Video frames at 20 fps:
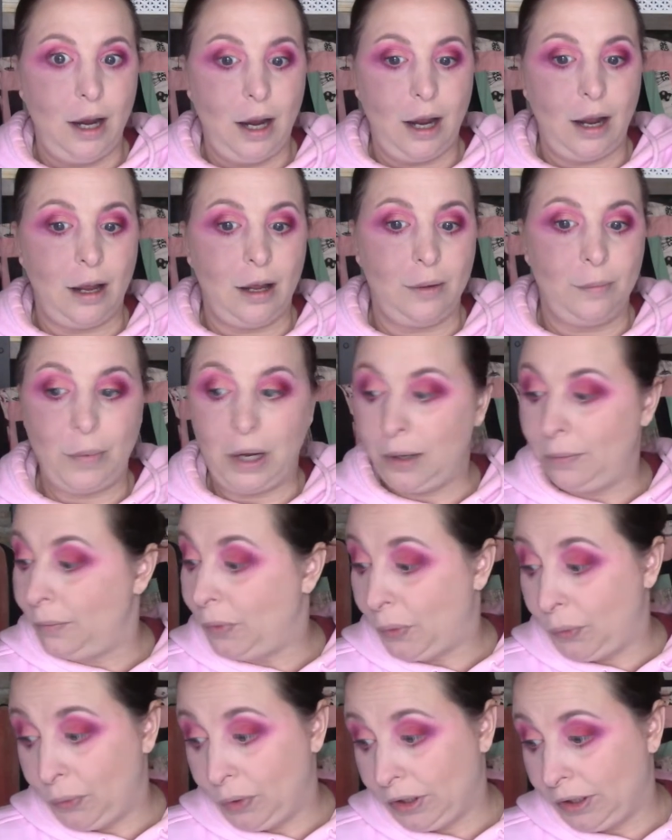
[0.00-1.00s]
Um,
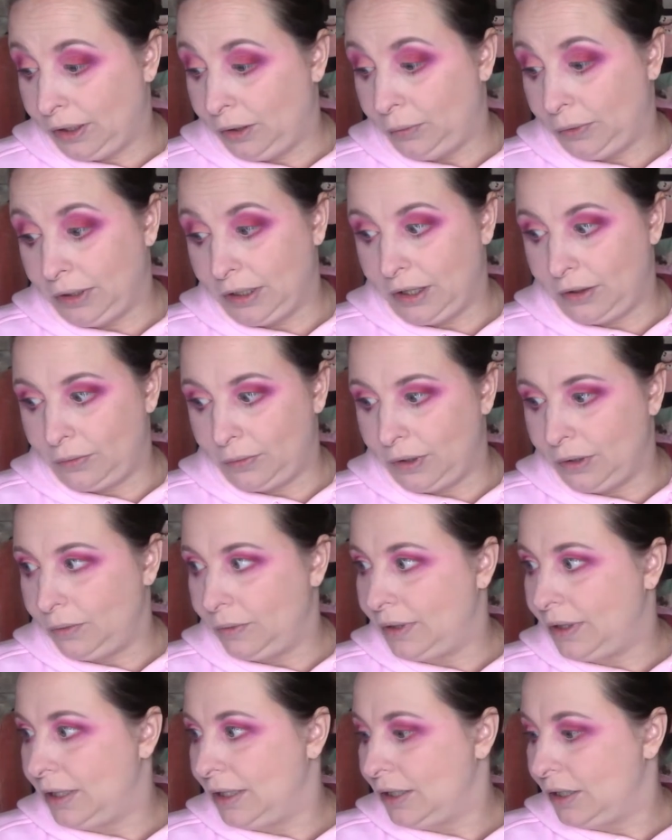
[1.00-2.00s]
I'm really, really thrilled
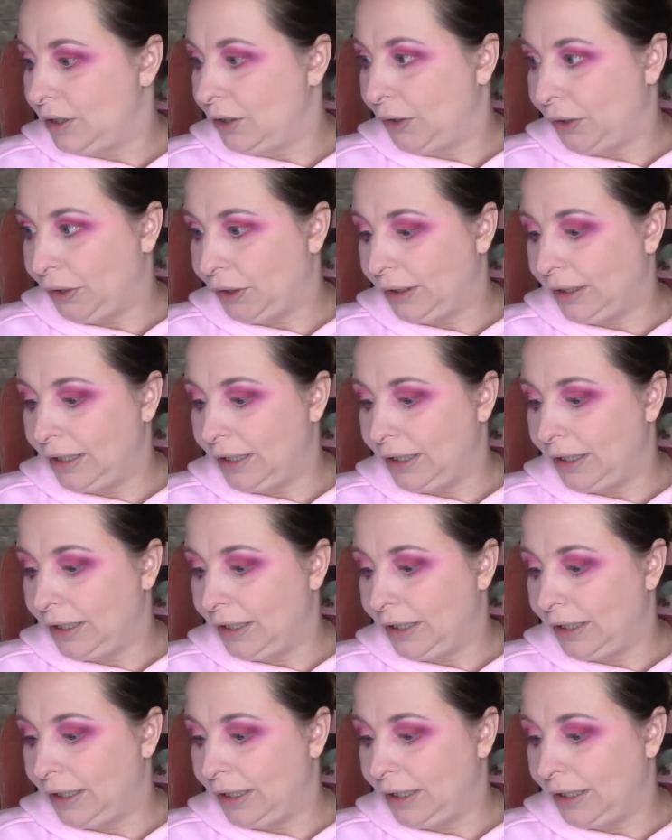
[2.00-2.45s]
with this look.